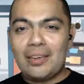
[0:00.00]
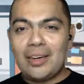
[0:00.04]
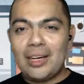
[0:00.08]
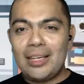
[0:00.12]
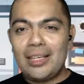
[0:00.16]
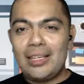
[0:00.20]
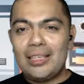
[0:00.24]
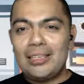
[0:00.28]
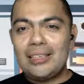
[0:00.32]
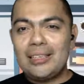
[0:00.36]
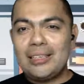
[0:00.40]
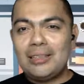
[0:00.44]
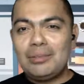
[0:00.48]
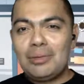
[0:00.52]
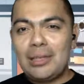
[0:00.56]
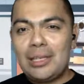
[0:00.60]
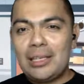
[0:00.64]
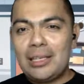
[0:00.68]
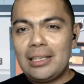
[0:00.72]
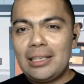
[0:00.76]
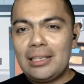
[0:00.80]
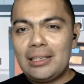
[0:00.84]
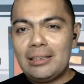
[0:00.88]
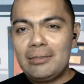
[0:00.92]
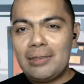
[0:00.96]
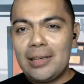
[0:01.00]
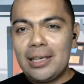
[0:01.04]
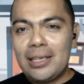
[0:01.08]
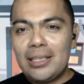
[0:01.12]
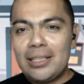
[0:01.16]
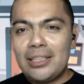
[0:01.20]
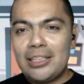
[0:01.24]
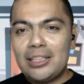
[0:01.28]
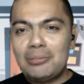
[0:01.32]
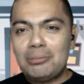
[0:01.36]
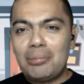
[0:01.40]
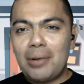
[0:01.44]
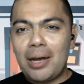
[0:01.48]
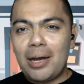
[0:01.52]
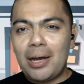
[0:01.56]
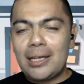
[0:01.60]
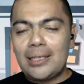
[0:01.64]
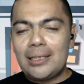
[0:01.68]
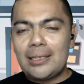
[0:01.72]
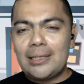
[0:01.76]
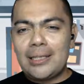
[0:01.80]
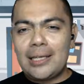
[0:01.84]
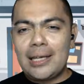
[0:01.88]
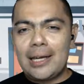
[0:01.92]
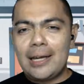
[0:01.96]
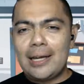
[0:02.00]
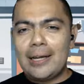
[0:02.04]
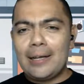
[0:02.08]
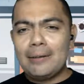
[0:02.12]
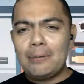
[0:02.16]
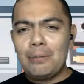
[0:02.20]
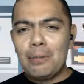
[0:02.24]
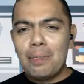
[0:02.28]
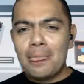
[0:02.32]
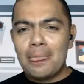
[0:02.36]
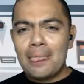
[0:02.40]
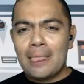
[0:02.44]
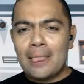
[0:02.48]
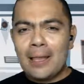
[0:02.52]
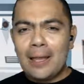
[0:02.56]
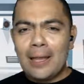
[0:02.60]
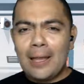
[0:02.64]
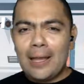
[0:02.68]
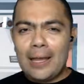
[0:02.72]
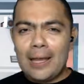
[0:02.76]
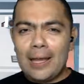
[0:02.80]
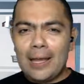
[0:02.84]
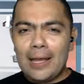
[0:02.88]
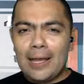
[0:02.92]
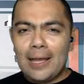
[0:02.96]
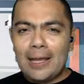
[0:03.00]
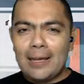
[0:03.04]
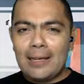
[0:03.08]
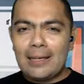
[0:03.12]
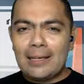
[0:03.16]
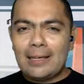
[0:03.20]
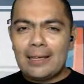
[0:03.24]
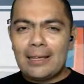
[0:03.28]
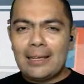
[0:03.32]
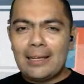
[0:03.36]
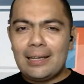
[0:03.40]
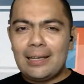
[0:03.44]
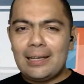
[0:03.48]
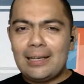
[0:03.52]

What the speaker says: Right. This is very very inspiring guy, and